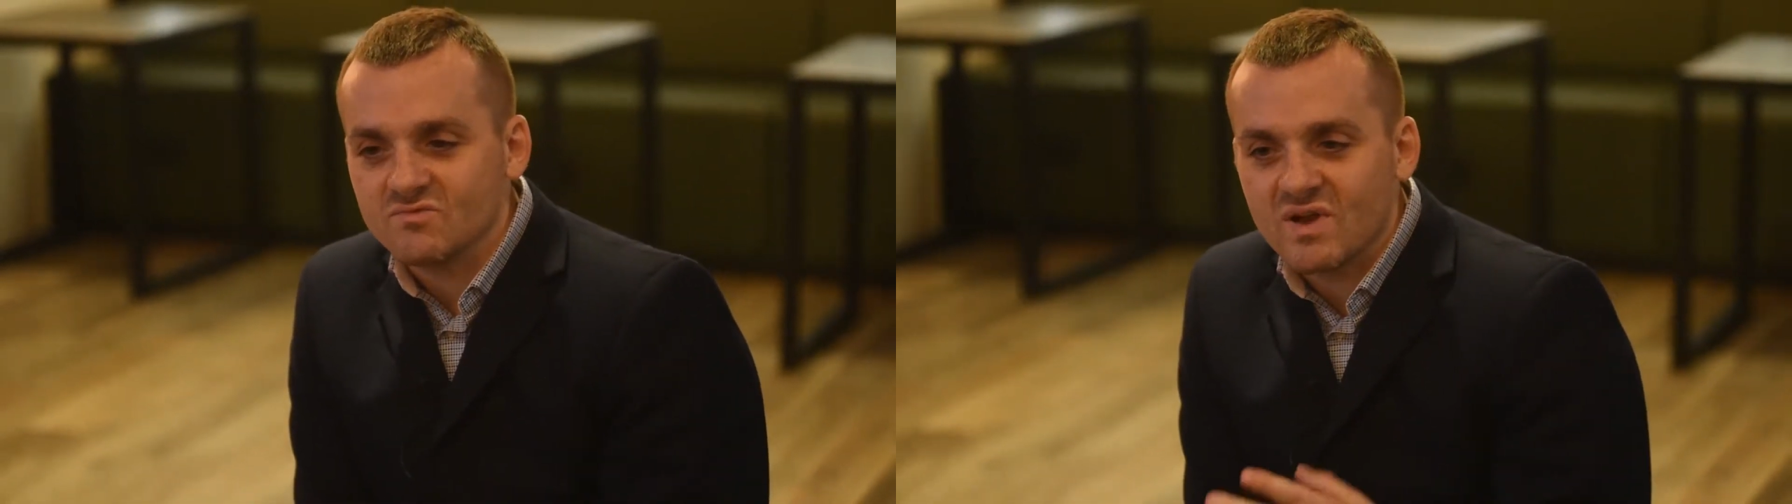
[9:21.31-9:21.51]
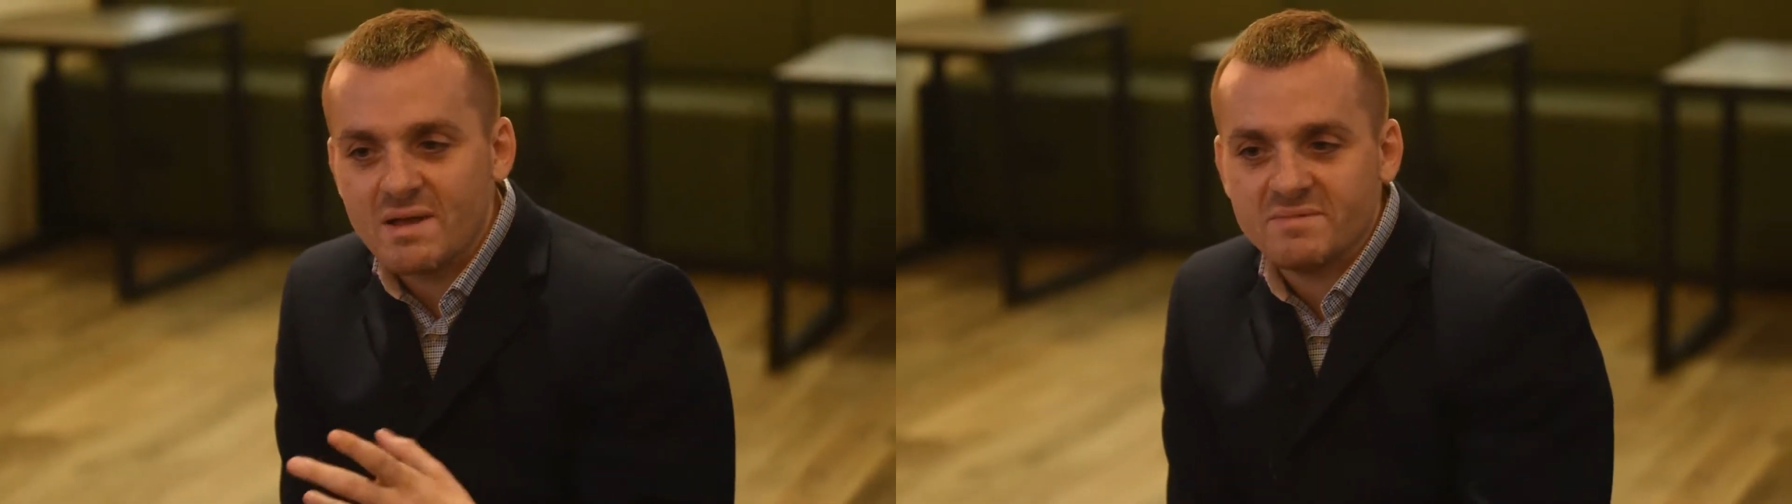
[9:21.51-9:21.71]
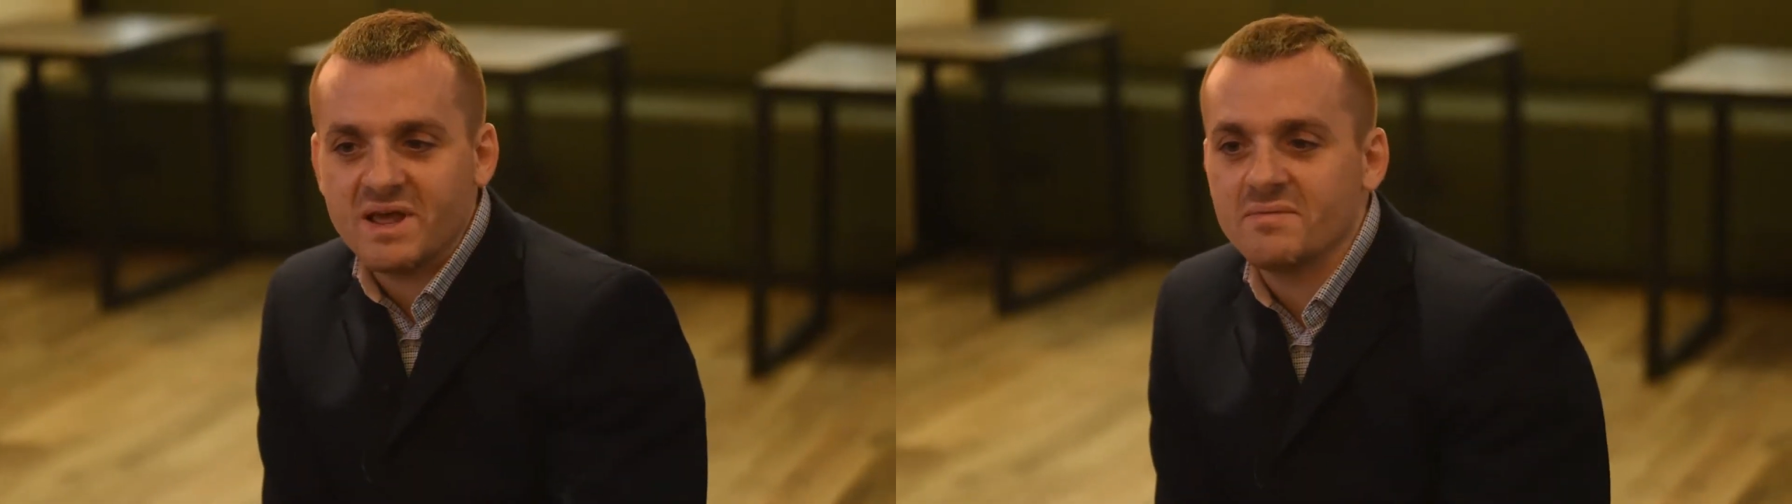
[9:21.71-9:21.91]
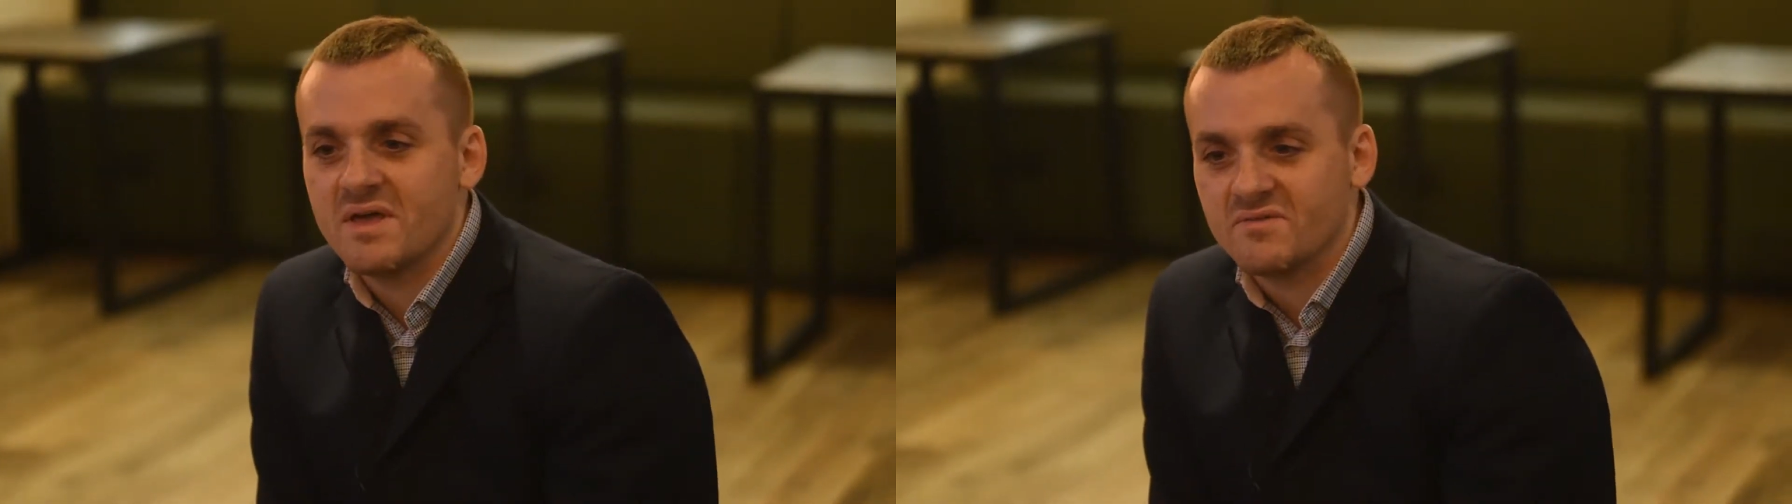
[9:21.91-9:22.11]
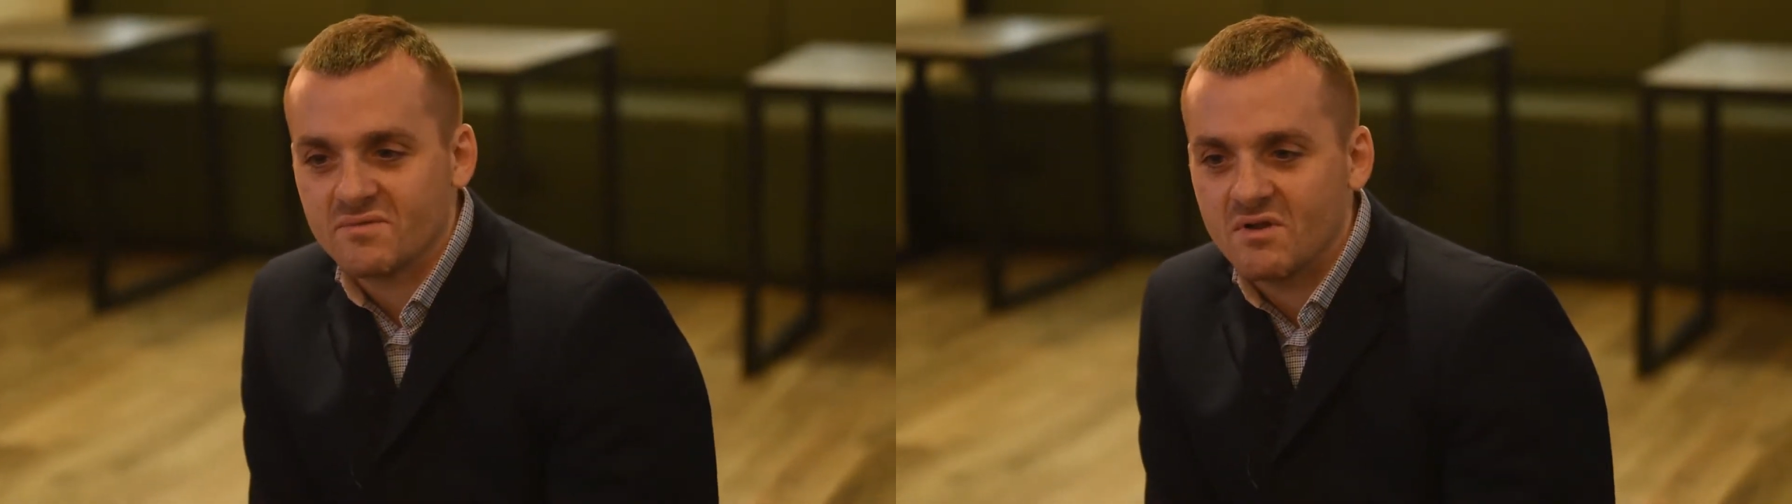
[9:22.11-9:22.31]
rammed down
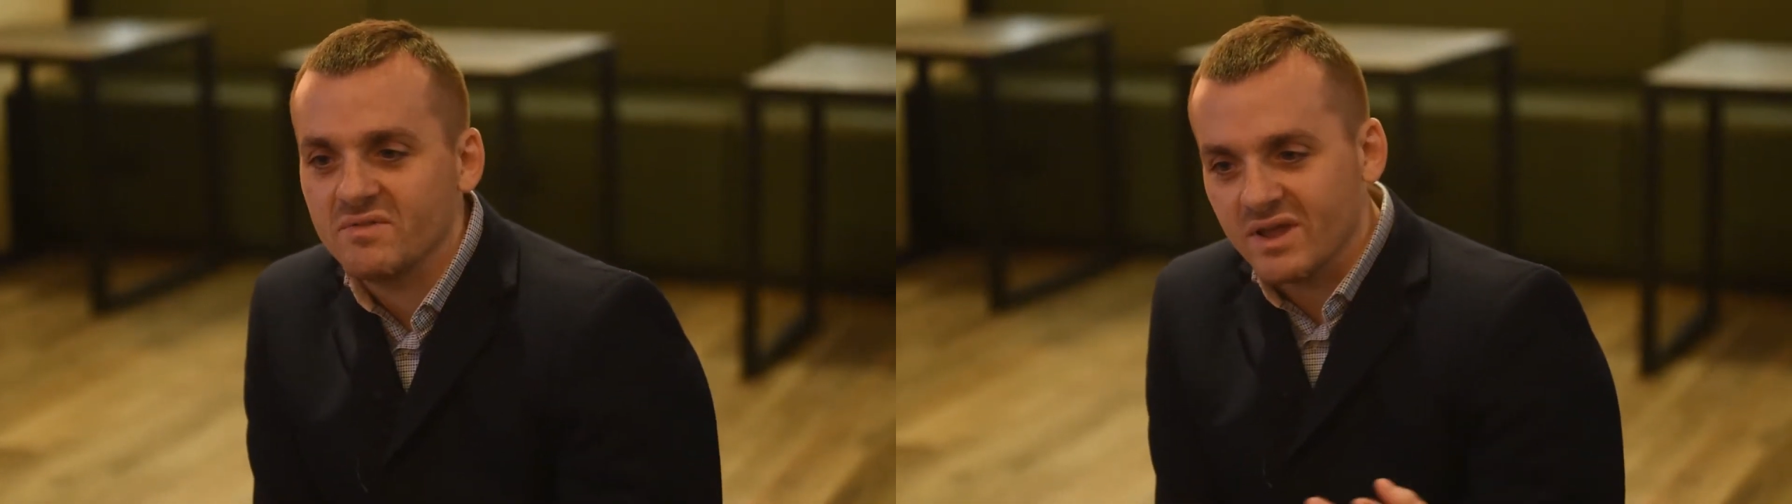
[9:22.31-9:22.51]
their throat,